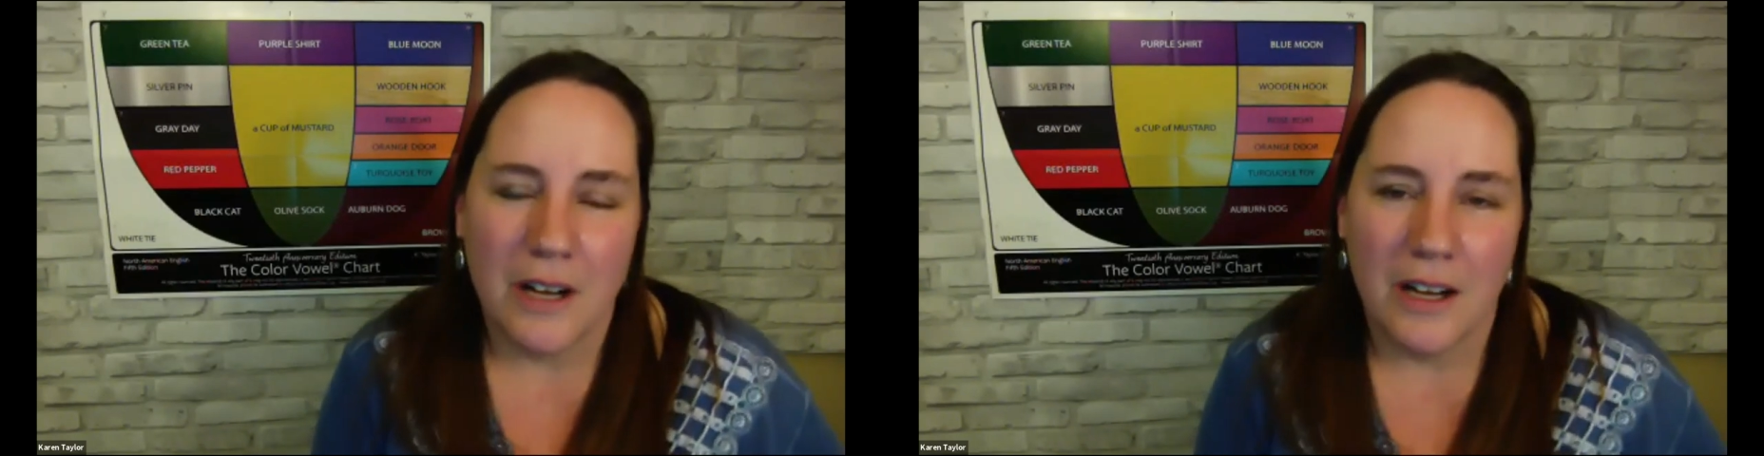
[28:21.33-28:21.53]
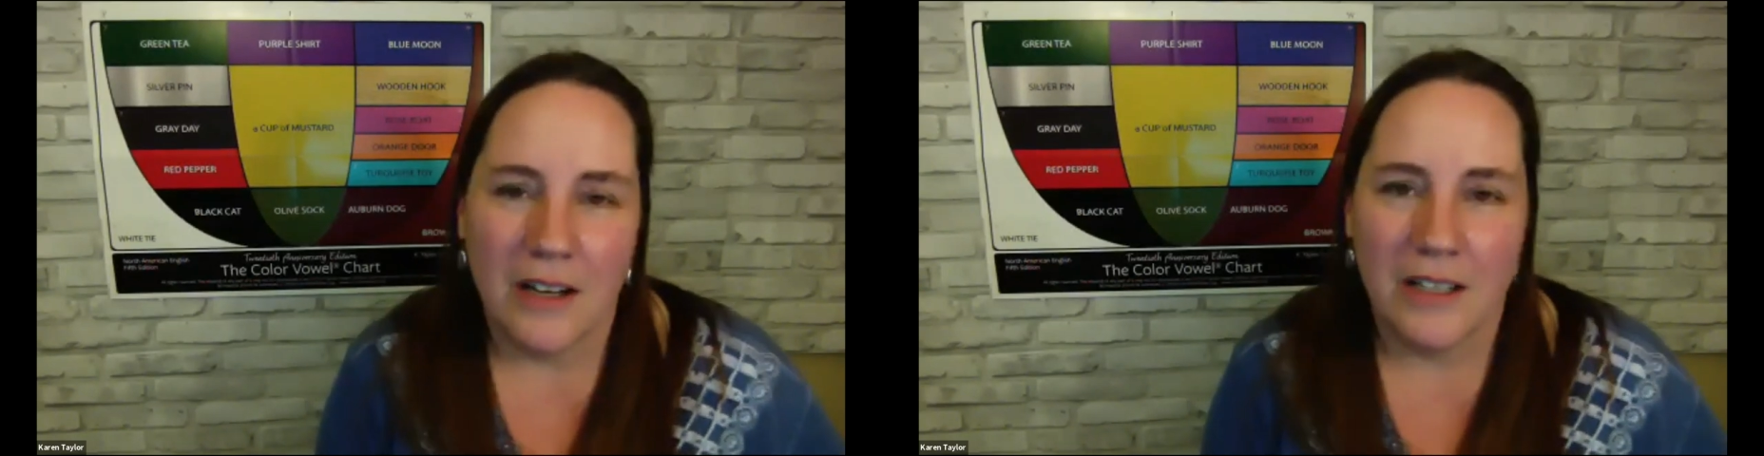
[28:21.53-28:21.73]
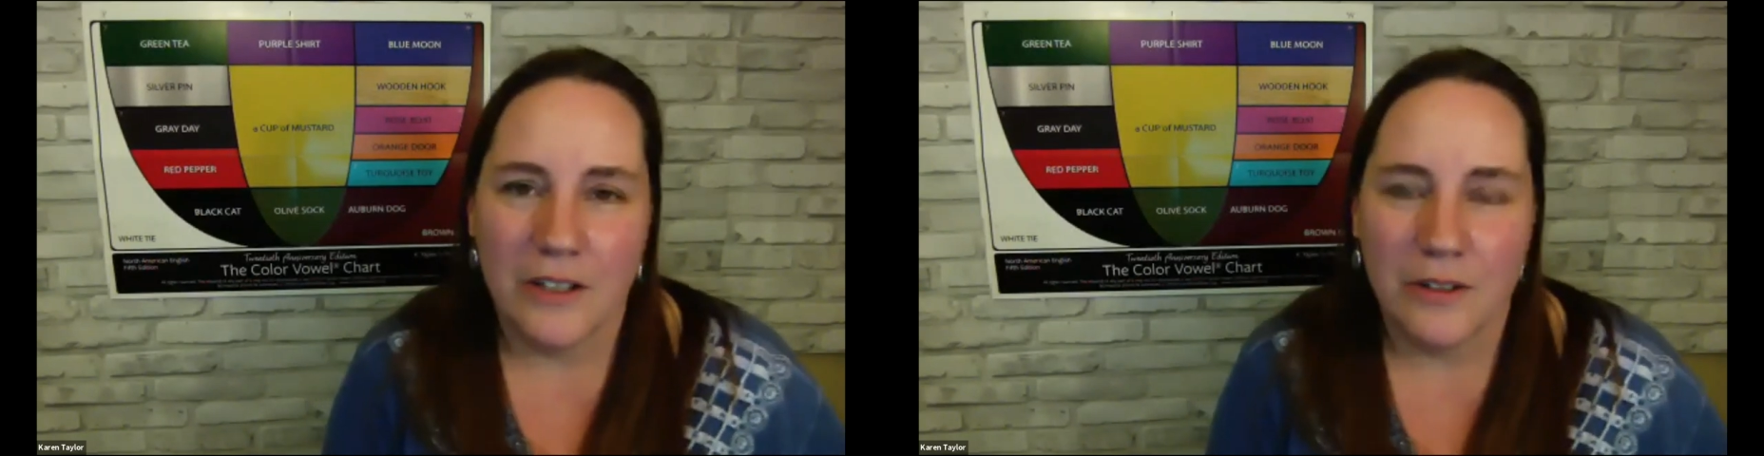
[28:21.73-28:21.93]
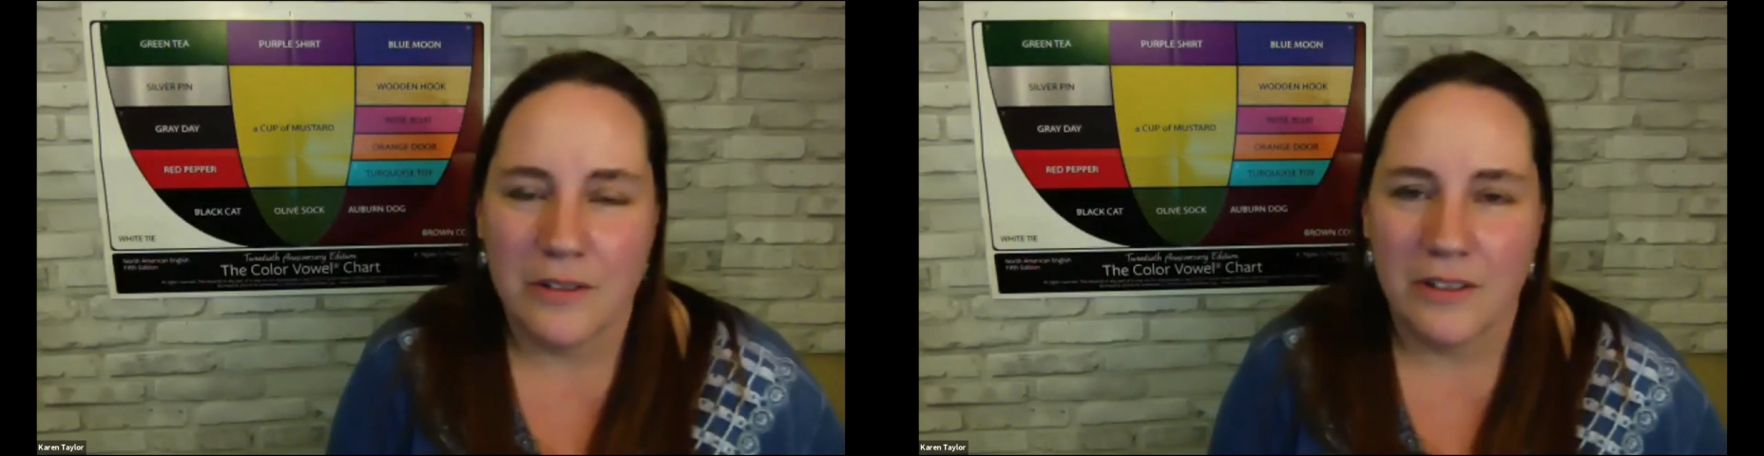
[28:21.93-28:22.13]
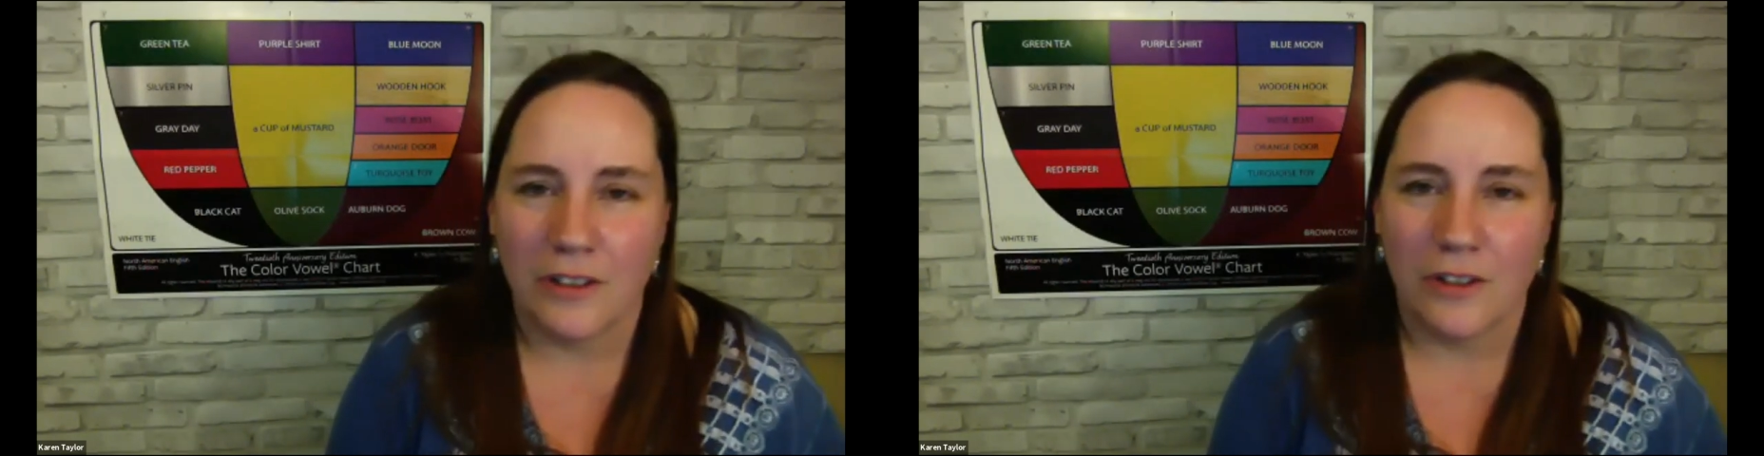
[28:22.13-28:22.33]
Uh, I know
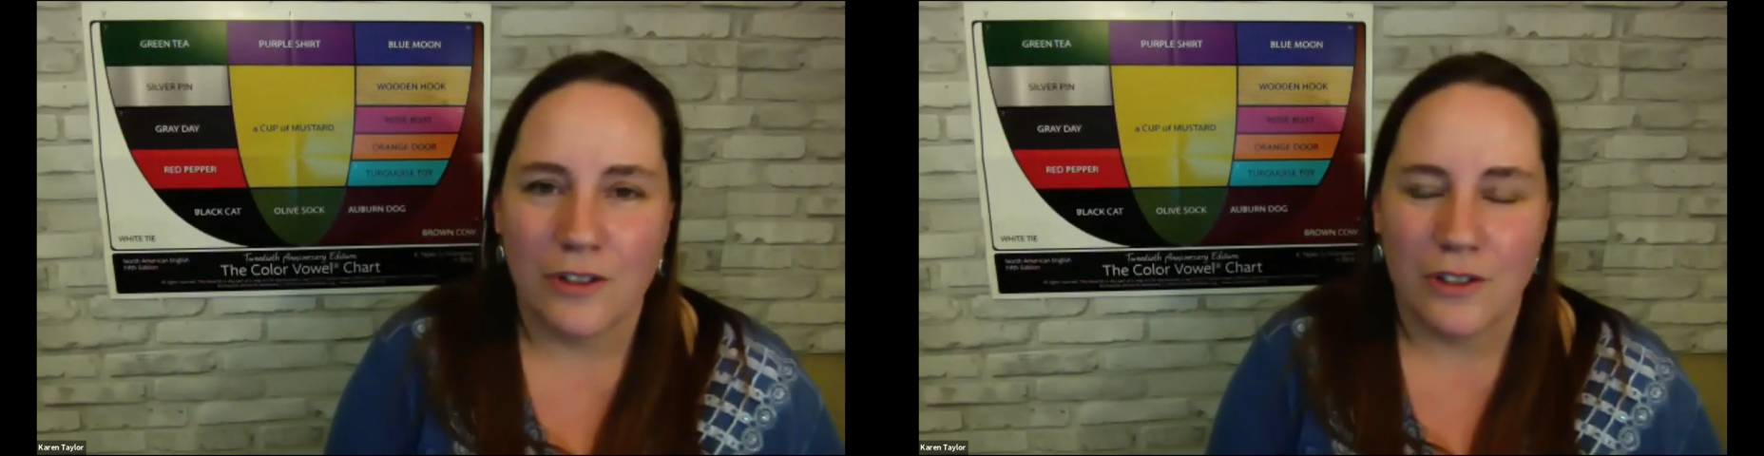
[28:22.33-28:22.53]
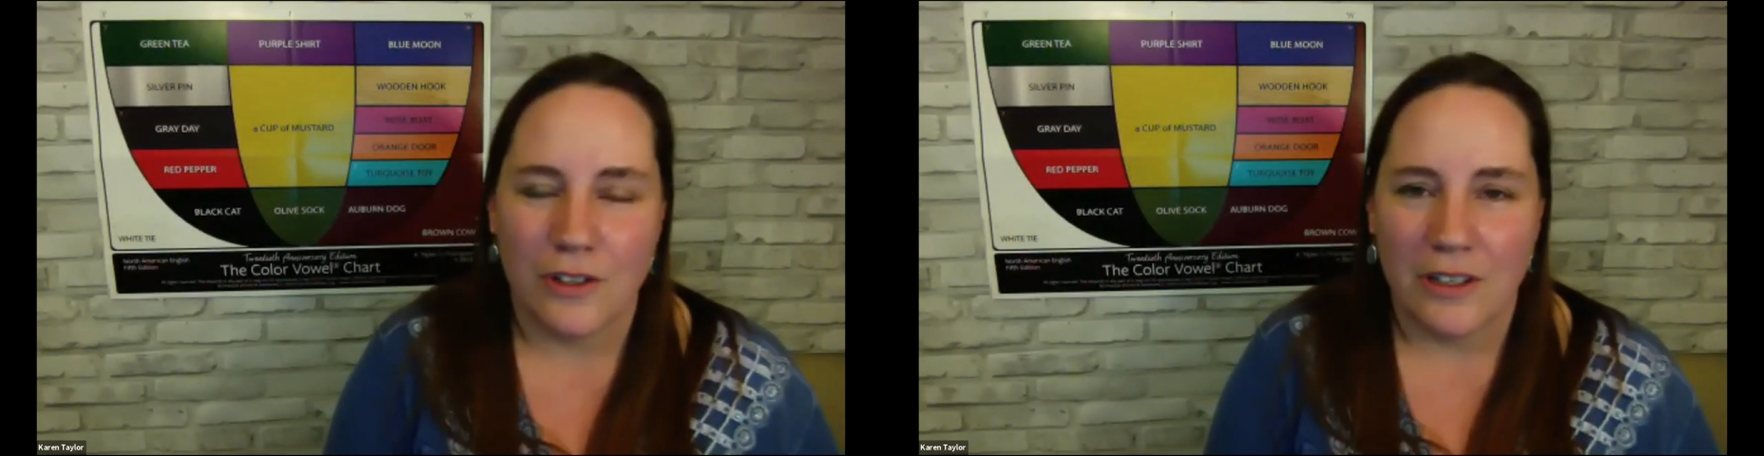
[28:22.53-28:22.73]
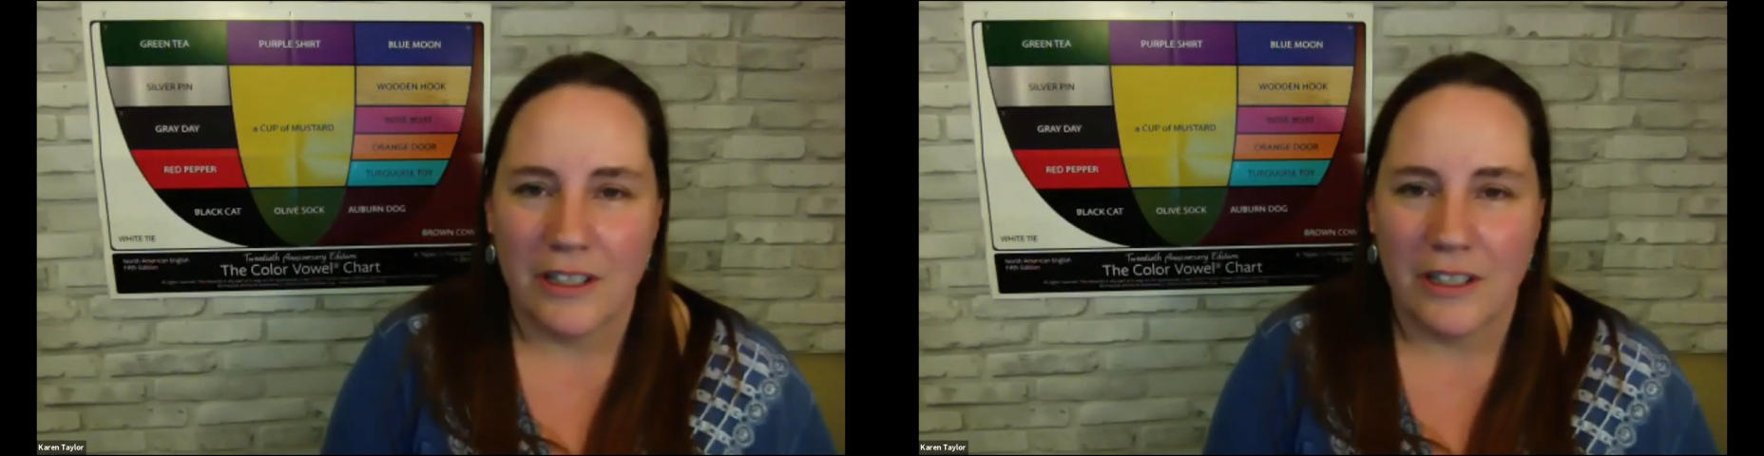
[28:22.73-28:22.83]
the learners are